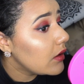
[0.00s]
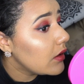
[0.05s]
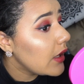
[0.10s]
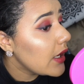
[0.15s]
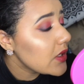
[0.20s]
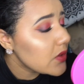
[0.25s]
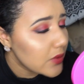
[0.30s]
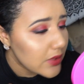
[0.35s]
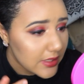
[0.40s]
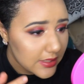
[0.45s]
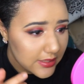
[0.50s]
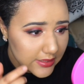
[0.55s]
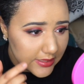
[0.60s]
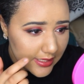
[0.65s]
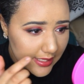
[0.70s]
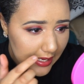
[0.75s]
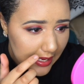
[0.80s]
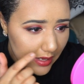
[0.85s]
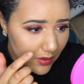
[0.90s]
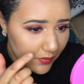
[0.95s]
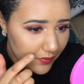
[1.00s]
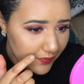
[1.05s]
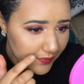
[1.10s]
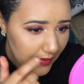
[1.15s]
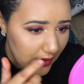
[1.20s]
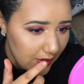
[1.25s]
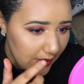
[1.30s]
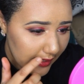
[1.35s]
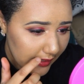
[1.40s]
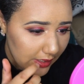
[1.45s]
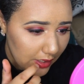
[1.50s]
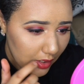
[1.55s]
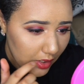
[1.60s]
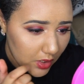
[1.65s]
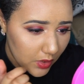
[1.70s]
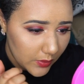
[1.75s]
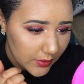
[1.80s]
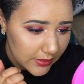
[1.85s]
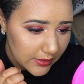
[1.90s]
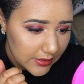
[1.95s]
I just want to see how far I can
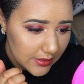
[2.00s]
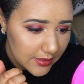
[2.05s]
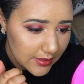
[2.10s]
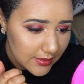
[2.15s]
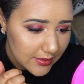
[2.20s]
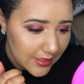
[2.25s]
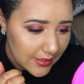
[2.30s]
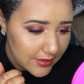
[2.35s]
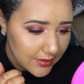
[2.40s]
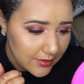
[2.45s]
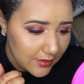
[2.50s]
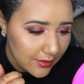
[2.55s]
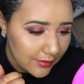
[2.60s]
go with this, that's